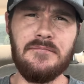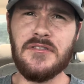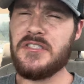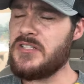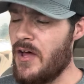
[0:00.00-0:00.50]

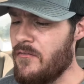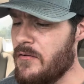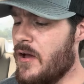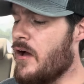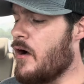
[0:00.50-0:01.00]

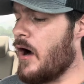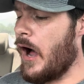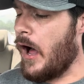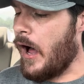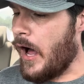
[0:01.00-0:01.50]
seven.
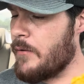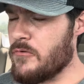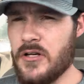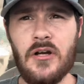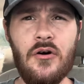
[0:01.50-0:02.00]
I'm
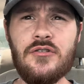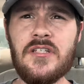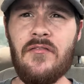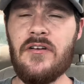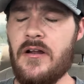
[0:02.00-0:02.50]
going to go
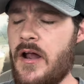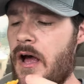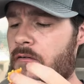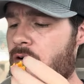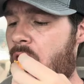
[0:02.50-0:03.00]
seven and a
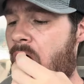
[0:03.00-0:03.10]
half.